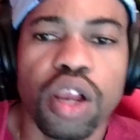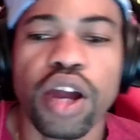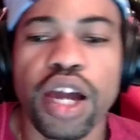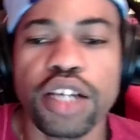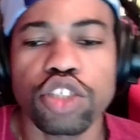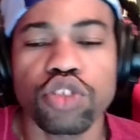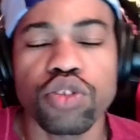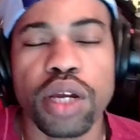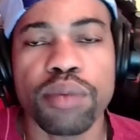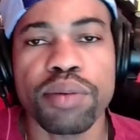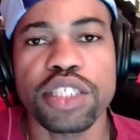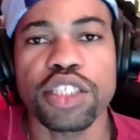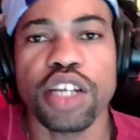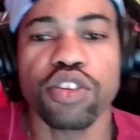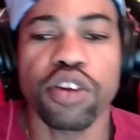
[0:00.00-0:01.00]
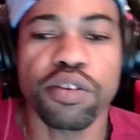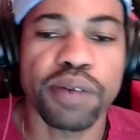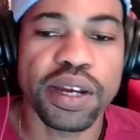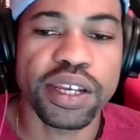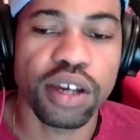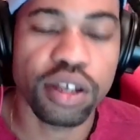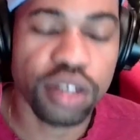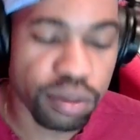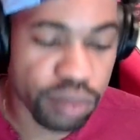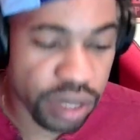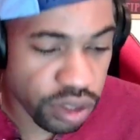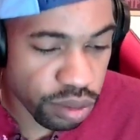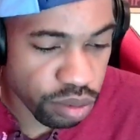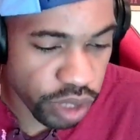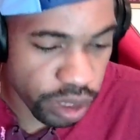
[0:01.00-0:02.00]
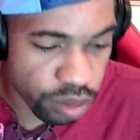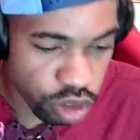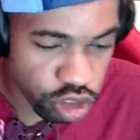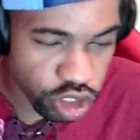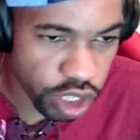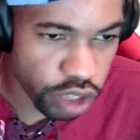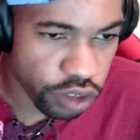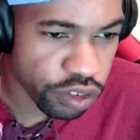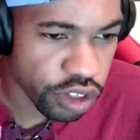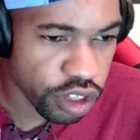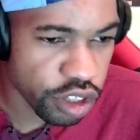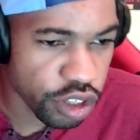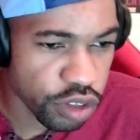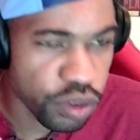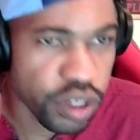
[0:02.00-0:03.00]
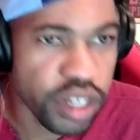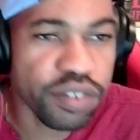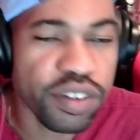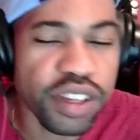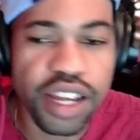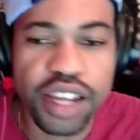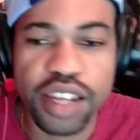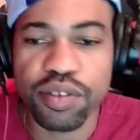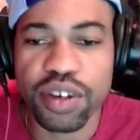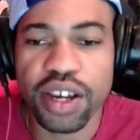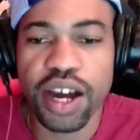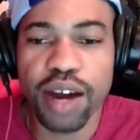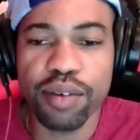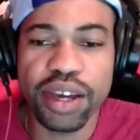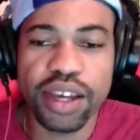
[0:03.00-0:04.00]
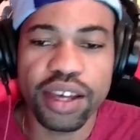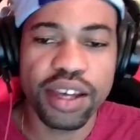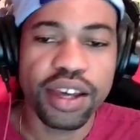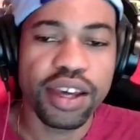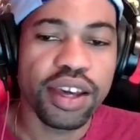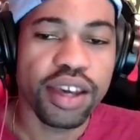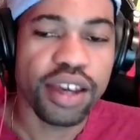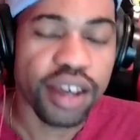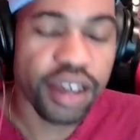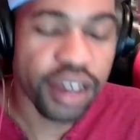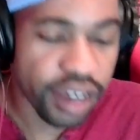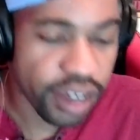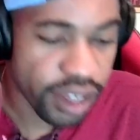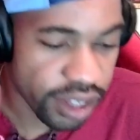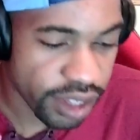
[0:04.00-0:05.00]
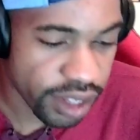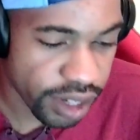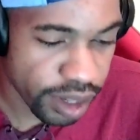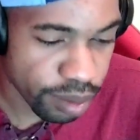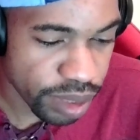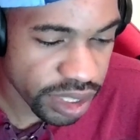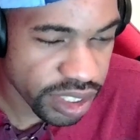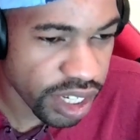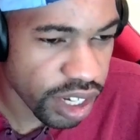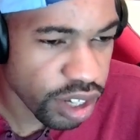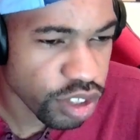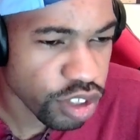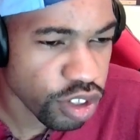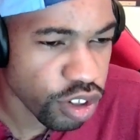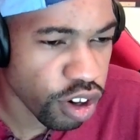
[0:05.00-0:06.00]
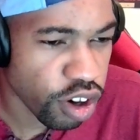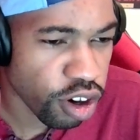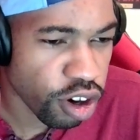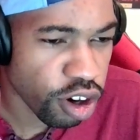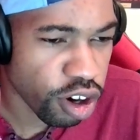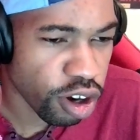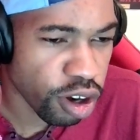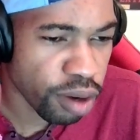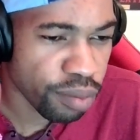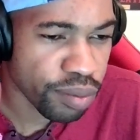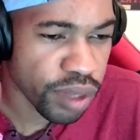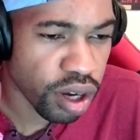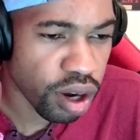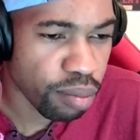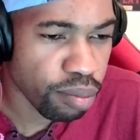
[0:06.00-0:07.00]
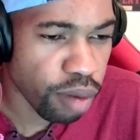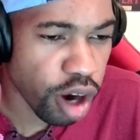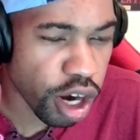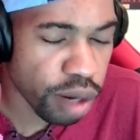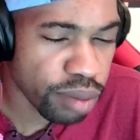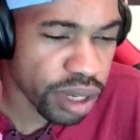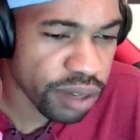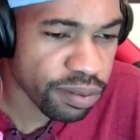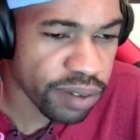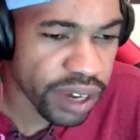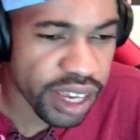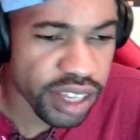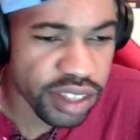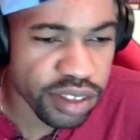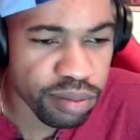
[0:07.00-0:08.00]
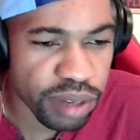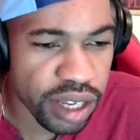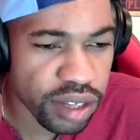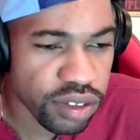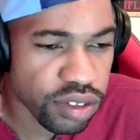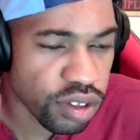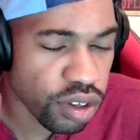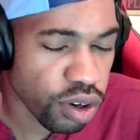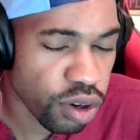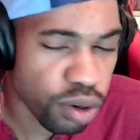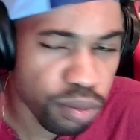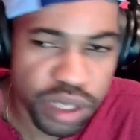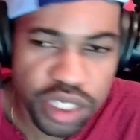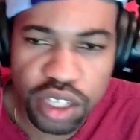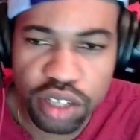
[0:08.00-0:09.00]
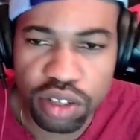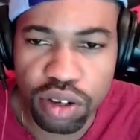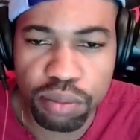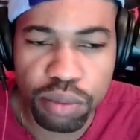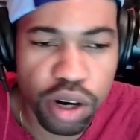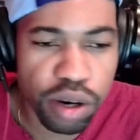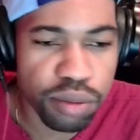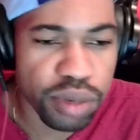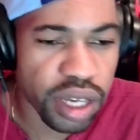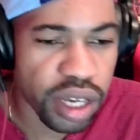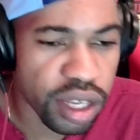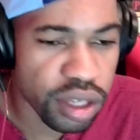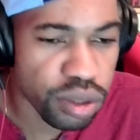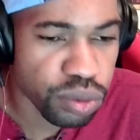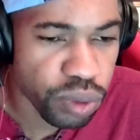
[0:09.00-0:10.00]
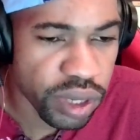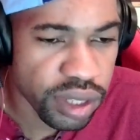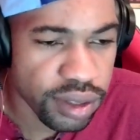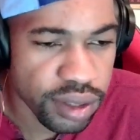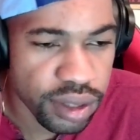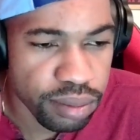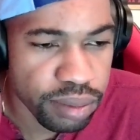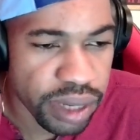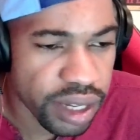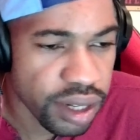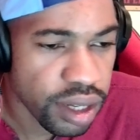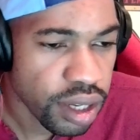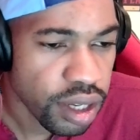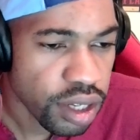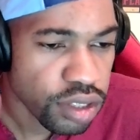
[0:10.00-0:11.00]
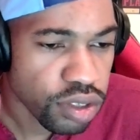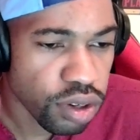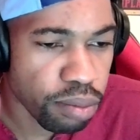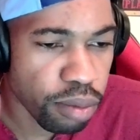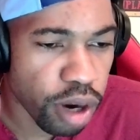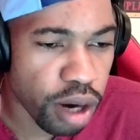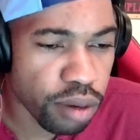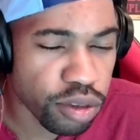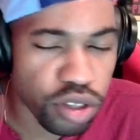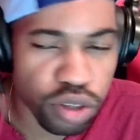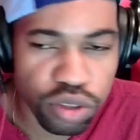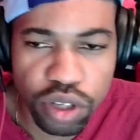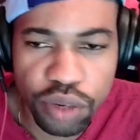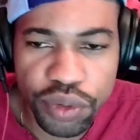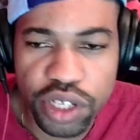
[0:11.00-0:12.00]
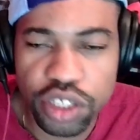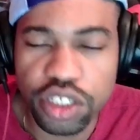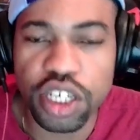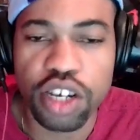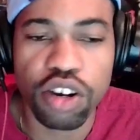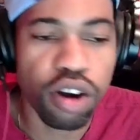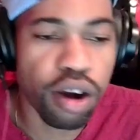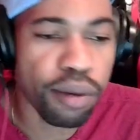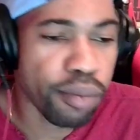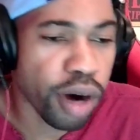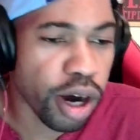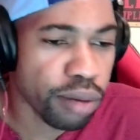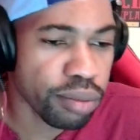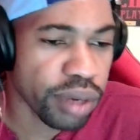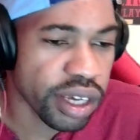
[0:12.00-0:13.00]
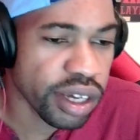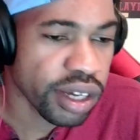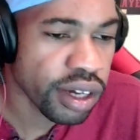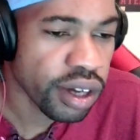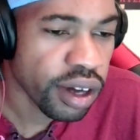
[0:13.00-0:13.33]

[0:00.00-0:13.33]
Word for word: guys can strike, man. Shout out to everybody out there, man. Subscribe to the channel if you're new. Leave a like, leave a comment. And uh, big shout out to um, the Hammarby fans, man. So big shout out to Hammarby and Twente, man. So Hammarby, so today we're going to check out Hammarby